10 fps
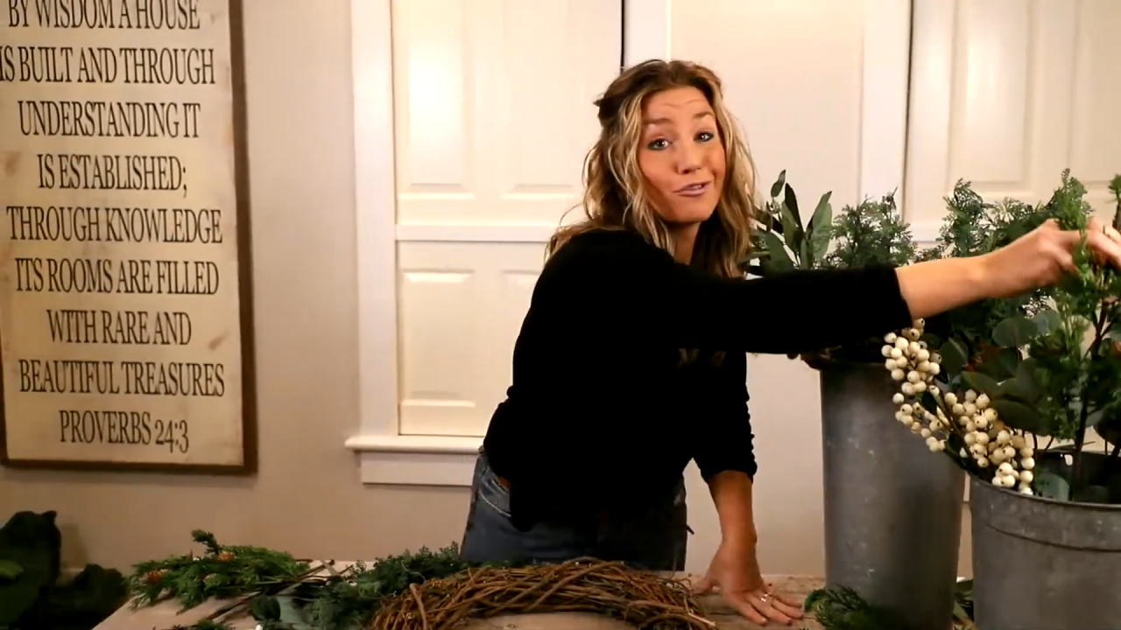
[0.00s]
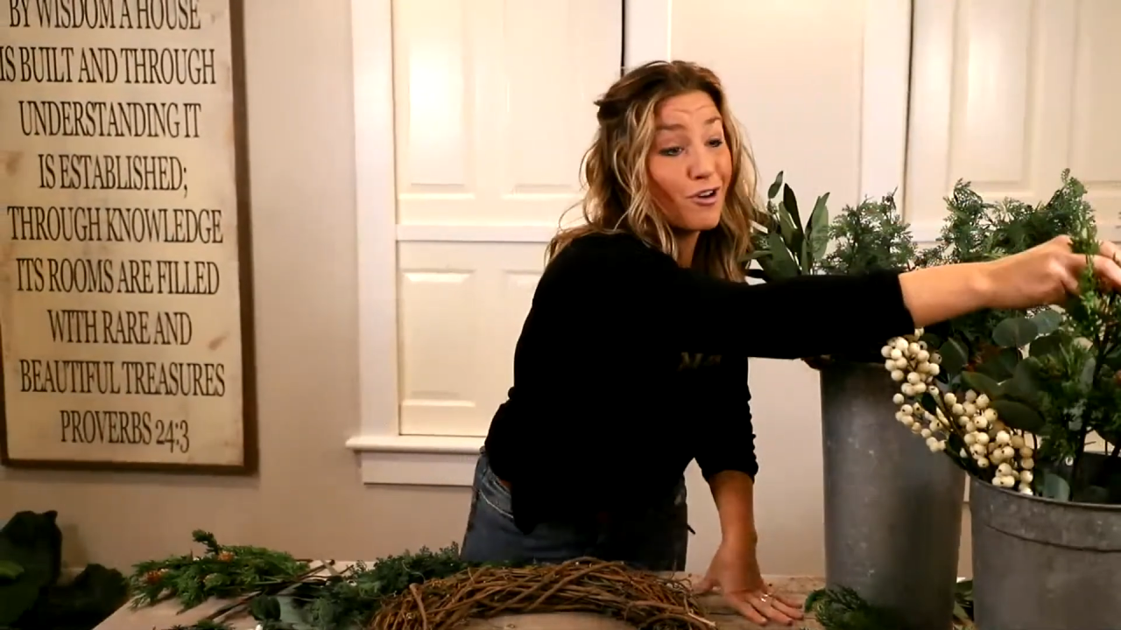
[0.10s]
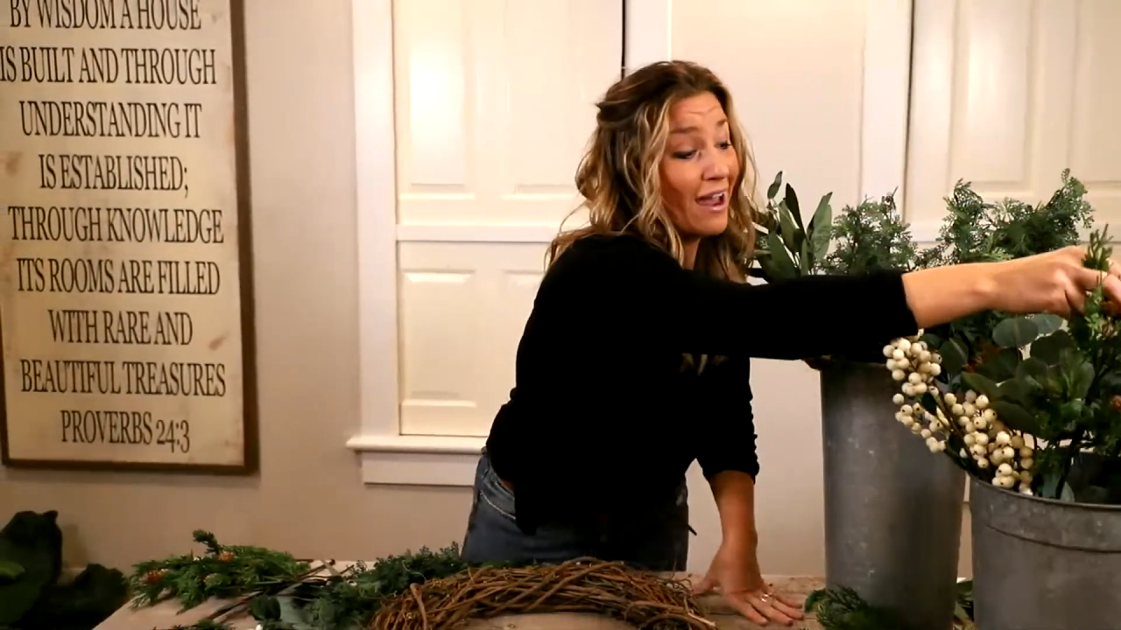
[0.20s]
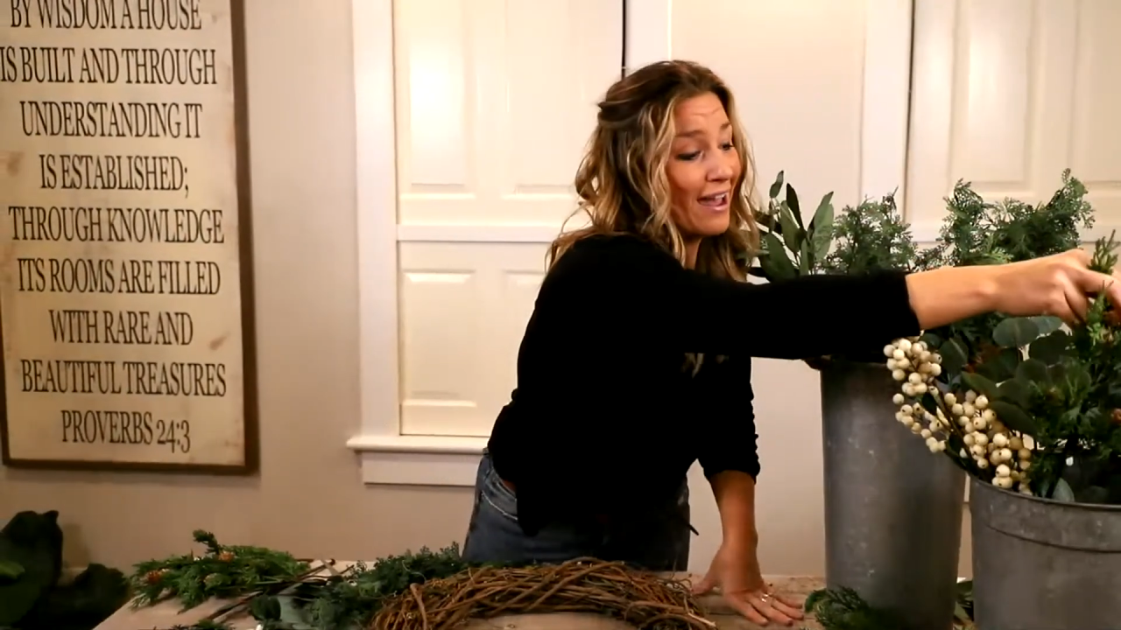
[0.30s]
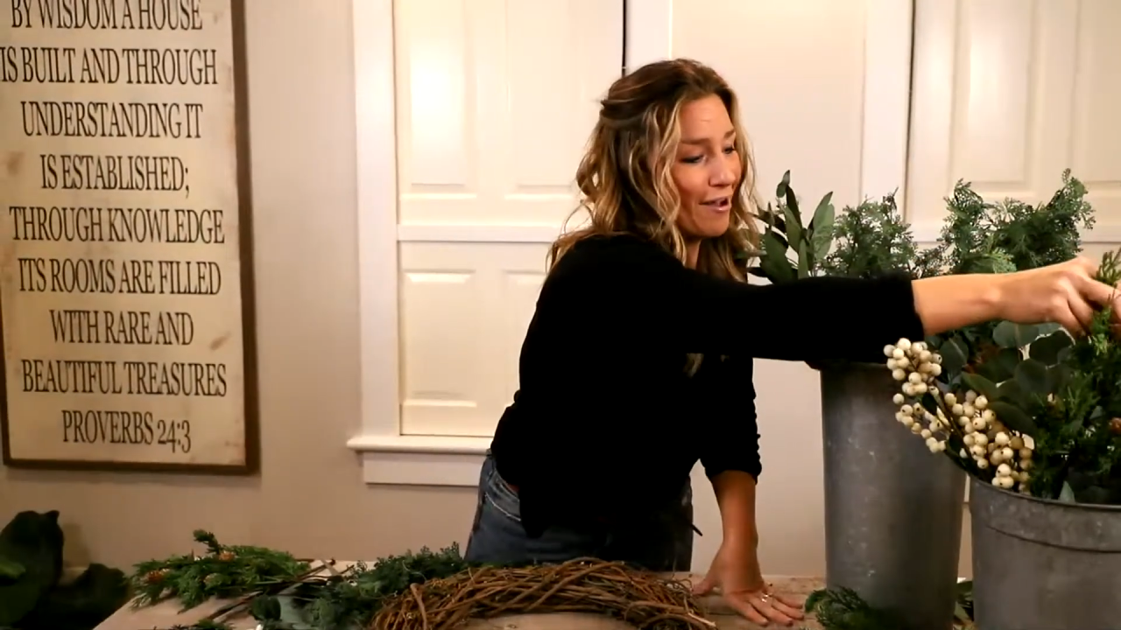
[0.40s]

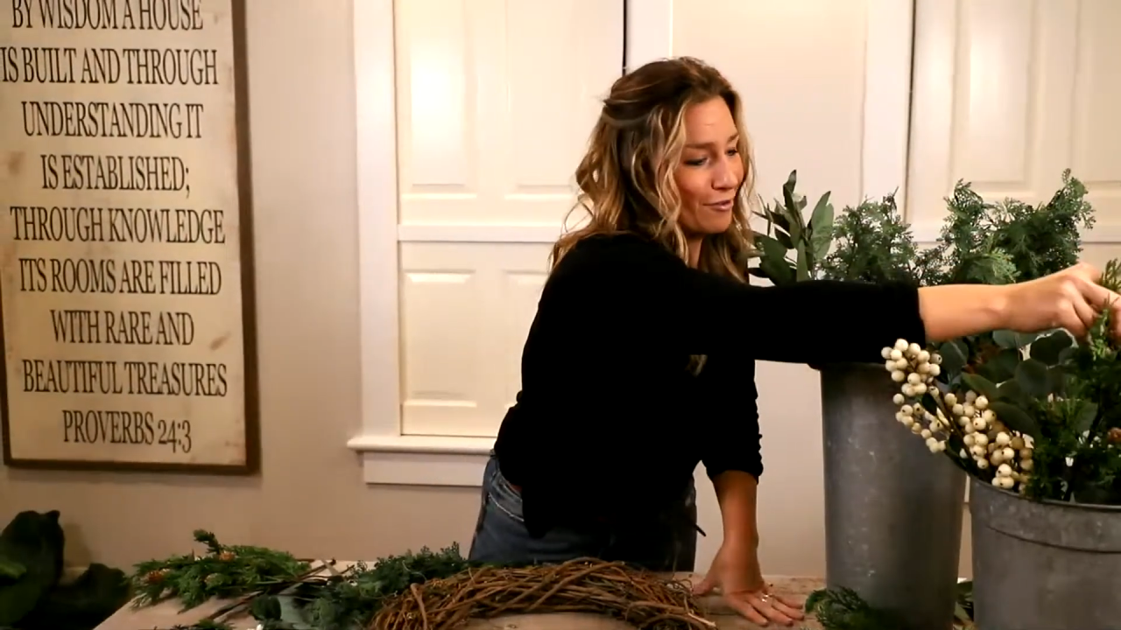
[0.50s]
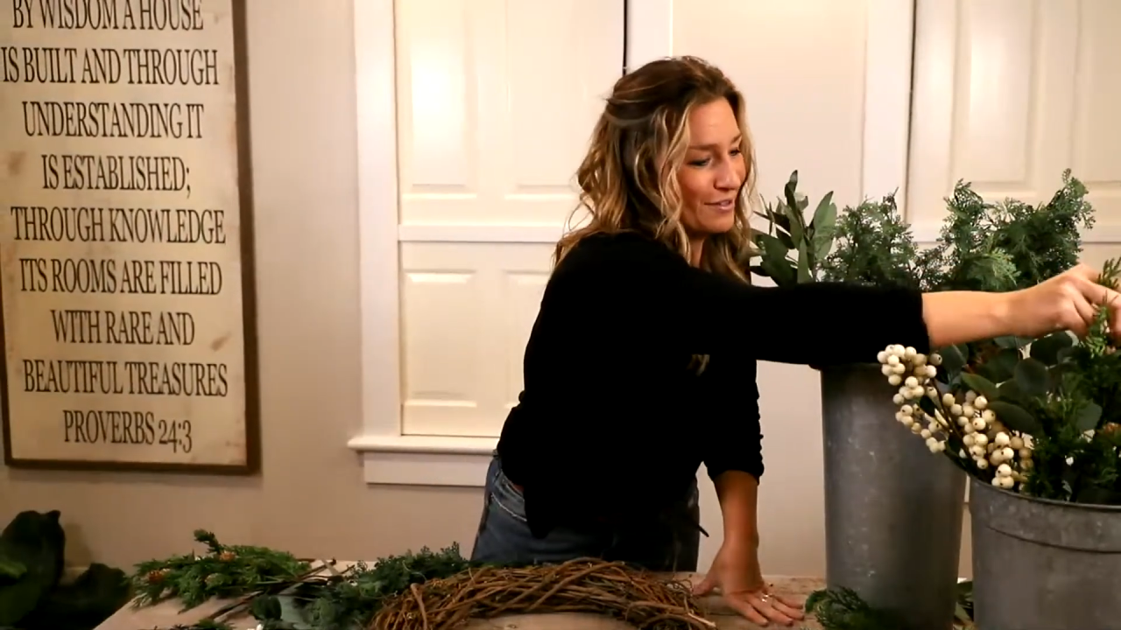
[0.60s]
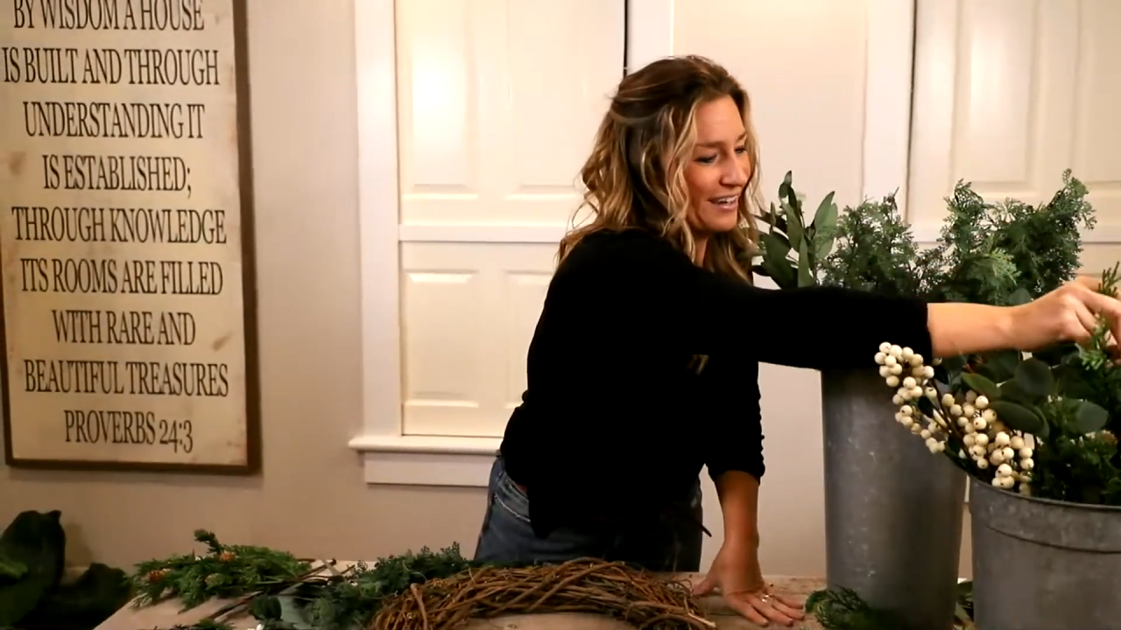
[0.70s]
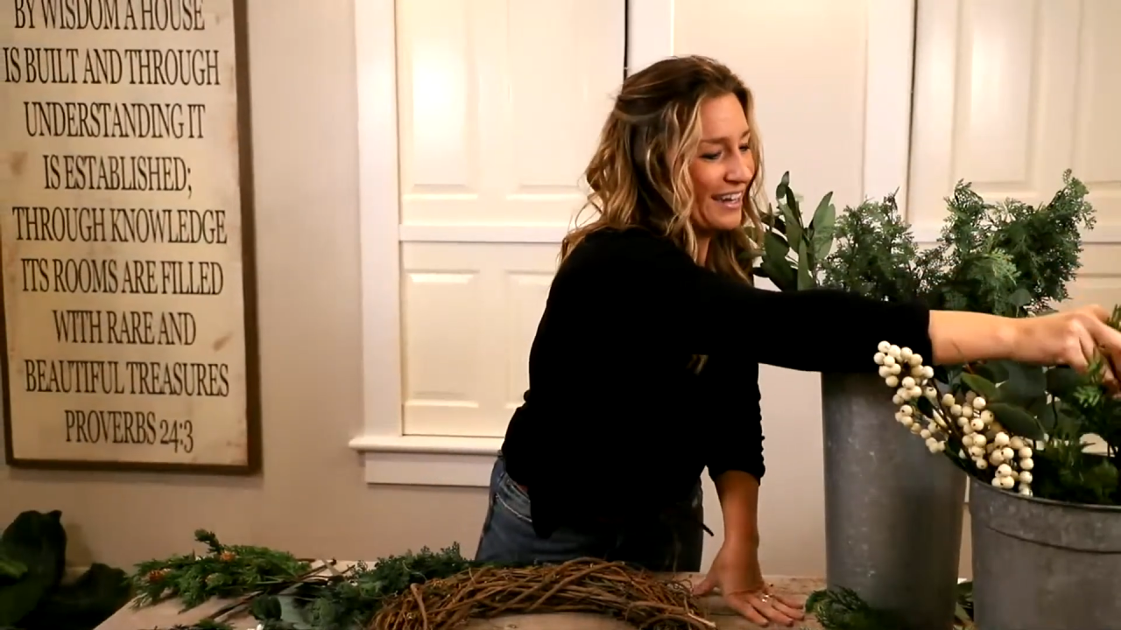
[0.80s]
dry out.